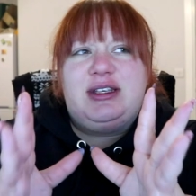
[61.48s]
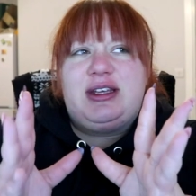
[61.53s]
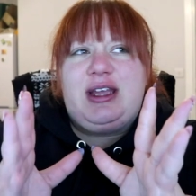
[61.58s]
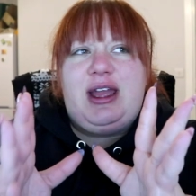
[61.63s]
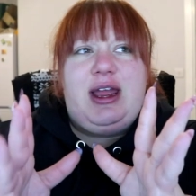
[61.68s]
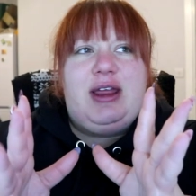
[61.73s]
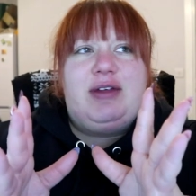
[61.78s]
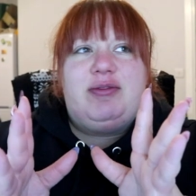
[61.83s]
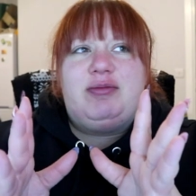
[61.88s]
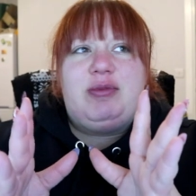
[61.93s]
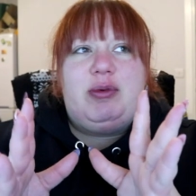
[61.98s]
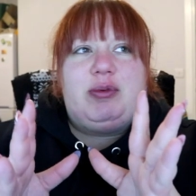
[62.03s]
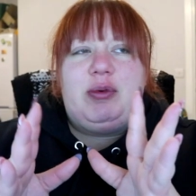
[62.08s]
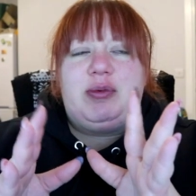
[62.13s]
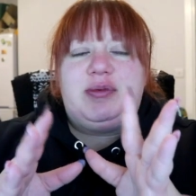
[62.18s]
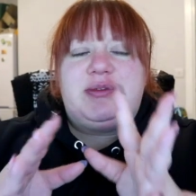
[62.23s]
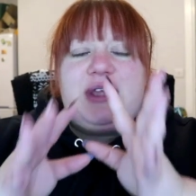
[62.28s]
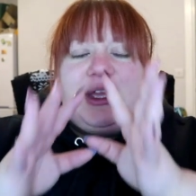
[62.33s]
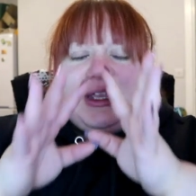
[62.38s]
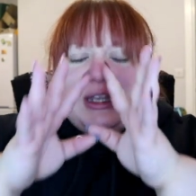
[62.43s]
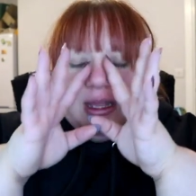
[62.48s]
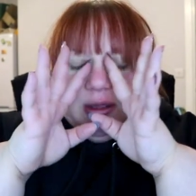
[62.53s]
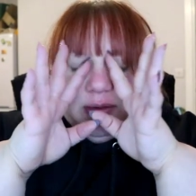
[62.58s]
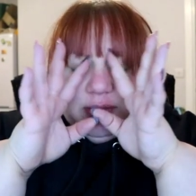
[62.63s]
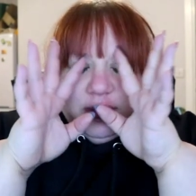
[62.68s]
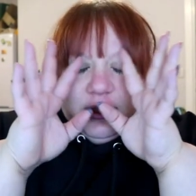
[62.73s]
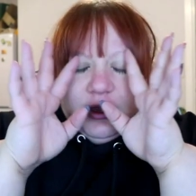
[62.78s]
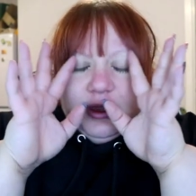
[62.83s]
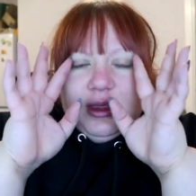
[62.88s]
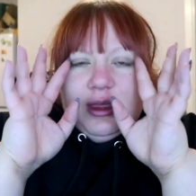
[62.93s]
I can't even remember what I'm saying now.
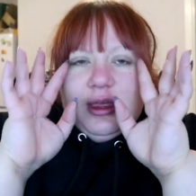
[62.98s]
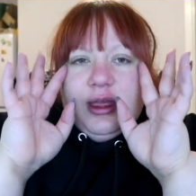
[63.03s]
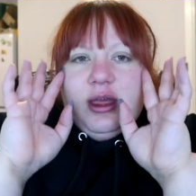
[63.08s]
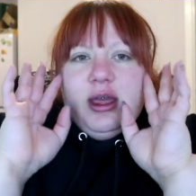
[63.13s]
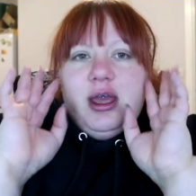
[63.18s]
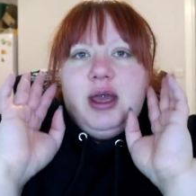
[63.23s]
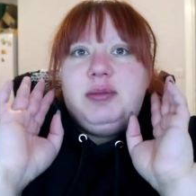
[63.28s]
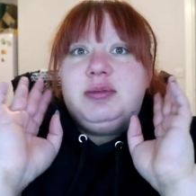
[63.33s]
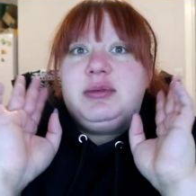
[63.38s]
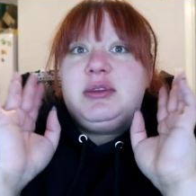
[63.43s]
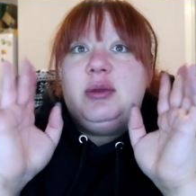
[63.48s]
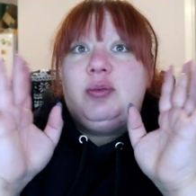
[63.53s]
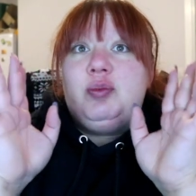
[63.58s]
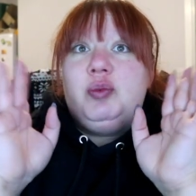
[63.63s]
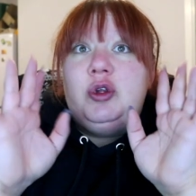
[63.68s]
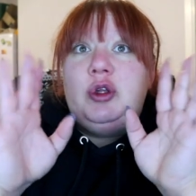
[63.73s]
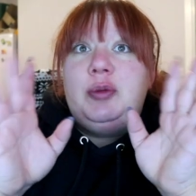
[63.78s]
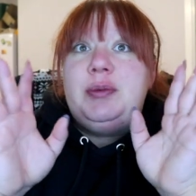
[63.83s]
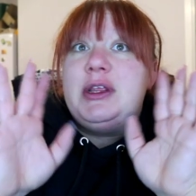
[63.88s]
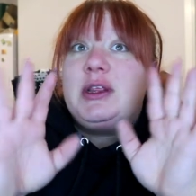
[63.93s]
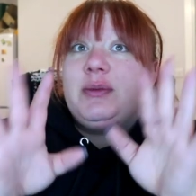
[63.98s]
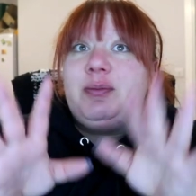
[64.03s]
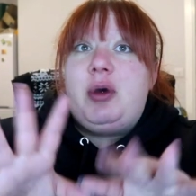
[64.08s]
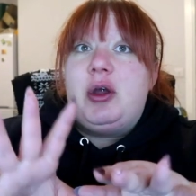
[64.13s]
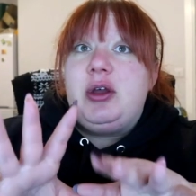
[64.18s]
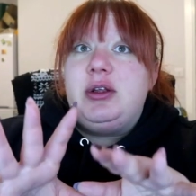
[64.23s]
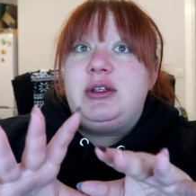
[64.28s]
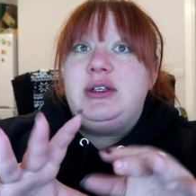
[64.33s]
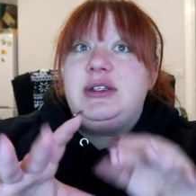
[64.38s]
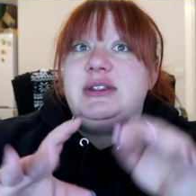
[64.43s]
Um, there will be
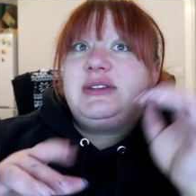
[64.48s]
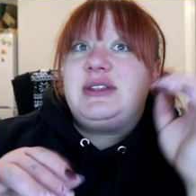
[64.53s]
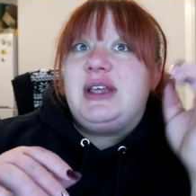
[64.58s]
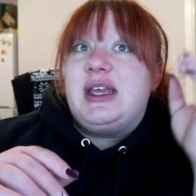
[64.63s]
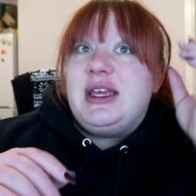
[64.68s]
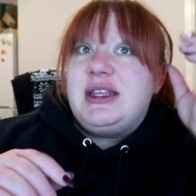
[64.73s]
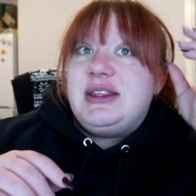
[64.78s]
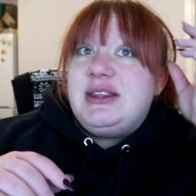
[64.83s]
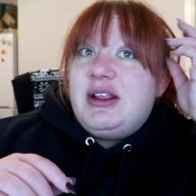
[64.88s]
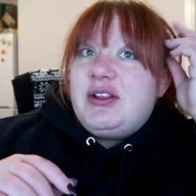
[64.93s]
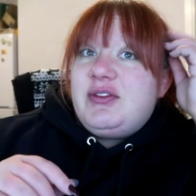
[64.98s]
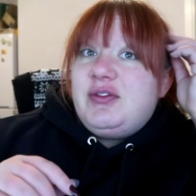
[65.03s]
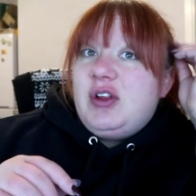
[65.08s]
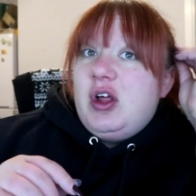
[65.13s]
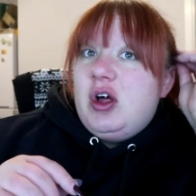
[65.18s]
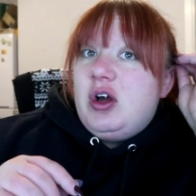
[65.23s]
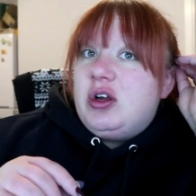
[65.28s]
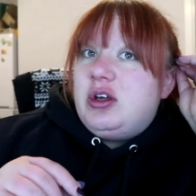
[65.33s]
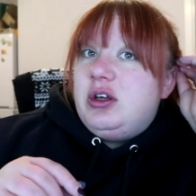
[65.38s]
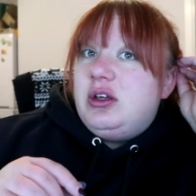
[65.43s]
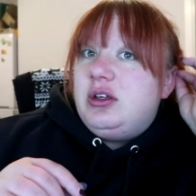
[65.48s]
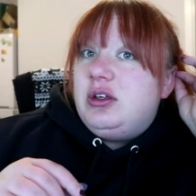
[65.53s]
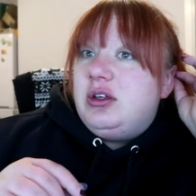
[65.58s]
spoilers in this vlog.